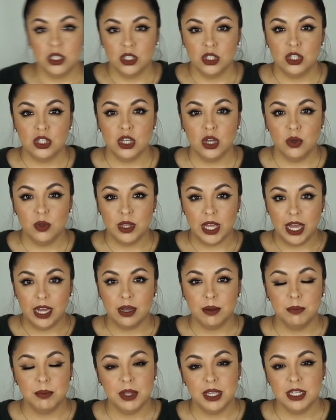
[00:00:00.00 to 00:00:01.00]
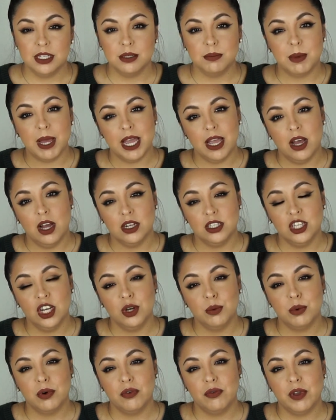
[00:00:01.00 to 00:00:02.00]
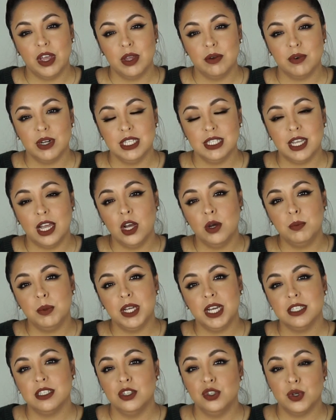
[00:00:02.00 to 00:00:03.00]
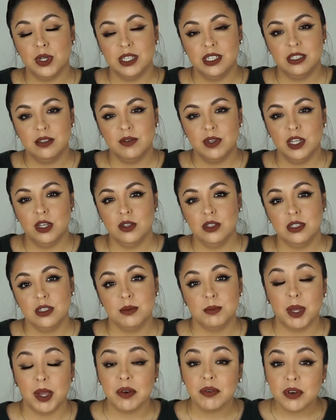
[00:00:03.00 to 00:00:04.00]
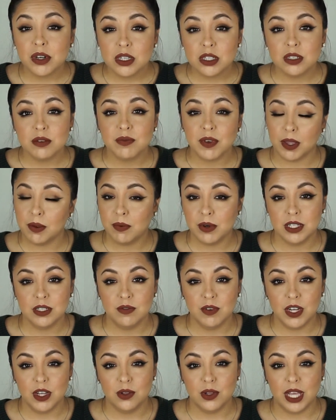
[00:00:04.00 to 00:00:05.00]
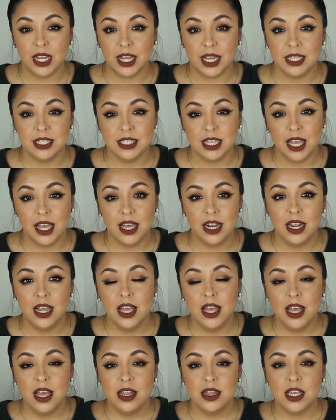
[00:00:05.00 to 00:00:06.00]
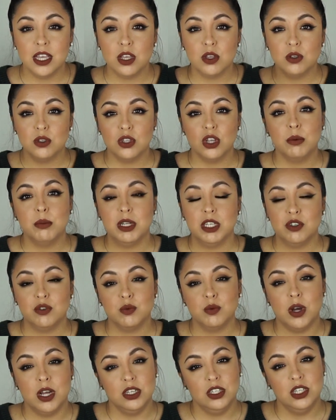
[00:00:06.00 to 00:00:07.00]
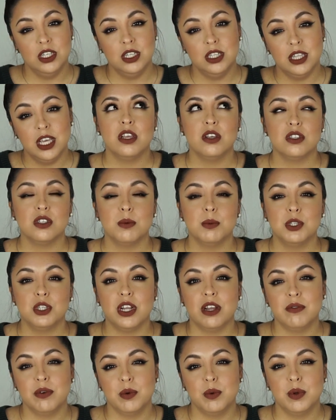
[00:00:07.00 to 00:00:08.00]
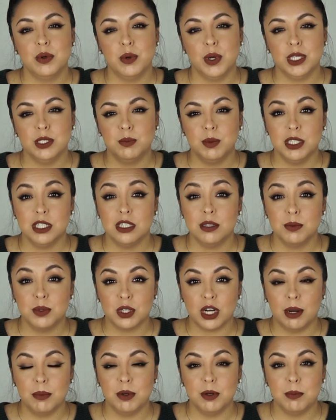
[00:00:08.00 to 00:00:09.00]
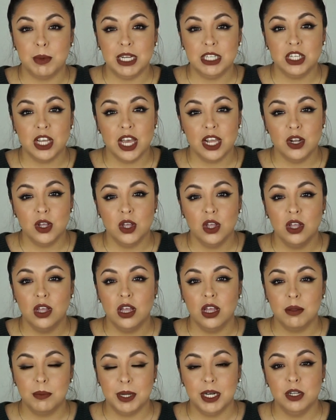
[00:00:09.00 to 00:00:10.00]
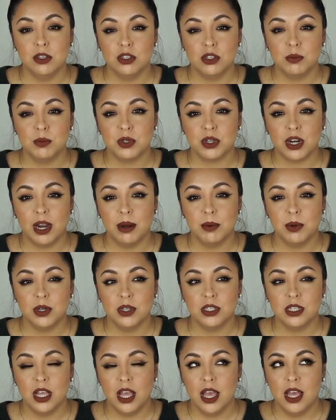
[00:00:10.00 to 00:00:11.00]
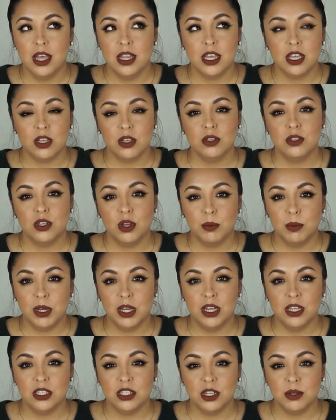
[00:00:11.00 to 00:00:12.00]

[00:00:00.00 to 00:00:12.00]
So that completes my October favorites. I hope you guys enjoyed this video. This is my first favorites video, like I said. Thank you so much for watching. Thank you so much to everyone who has been subscribing to my channel, all my new subscribers. Thank you so much.